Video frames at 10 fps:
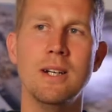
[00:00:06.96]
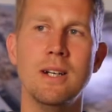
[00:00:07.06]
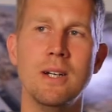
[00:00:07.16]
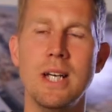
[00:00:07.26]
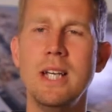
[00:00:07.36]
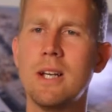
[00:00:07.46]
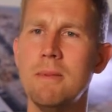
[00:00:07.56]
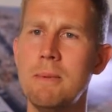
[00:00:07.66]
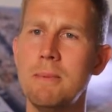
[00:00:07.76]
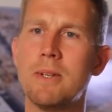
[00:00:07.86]

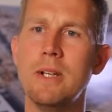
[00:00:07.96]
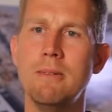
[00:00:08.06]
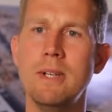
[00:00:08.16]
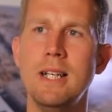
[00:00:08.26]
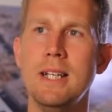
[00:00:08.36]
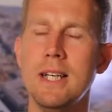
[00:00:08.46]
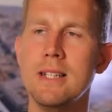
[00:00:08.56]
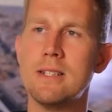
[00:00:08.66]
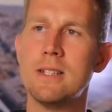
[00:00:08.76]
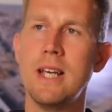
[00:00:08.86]
Eco-mimicry really,
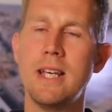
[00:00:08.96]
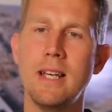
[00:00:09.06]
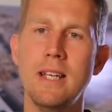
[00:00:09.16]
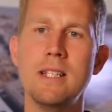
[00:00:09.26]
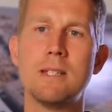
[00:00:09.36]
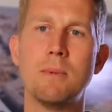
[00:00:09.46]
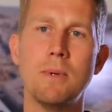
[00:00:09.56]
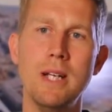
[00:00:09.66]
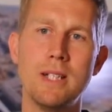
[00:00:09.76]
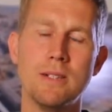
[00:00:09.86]
it's taking
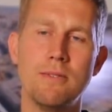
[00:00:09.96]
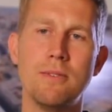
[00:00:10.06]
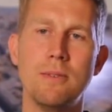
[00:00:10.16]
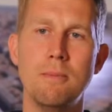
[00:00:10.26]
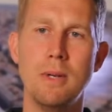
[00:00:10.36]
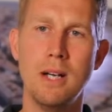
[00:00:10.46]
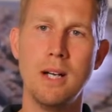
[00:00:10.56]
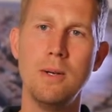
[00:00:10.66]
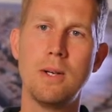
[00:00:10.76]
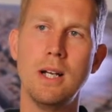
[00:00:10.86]
inspiration from
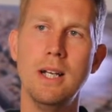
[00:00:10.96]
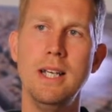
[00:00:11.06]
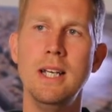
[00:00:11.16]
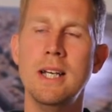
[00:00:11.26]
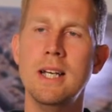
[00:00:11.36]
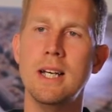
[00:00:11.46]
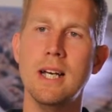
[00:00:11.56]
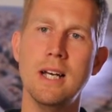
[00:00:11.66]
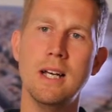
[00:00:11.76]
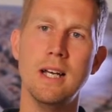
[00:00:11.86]
locally
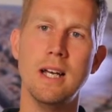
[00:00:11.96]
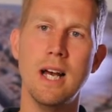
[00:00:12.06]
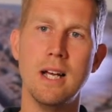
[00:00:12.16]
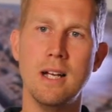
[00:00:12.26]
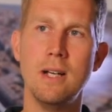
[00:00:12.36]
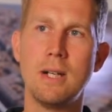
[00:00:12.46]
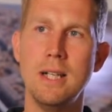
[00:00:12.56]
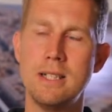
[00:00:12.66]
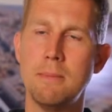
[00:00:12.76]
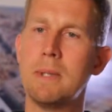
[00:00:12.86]

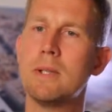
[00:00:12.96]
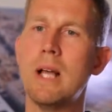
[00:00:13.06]
typical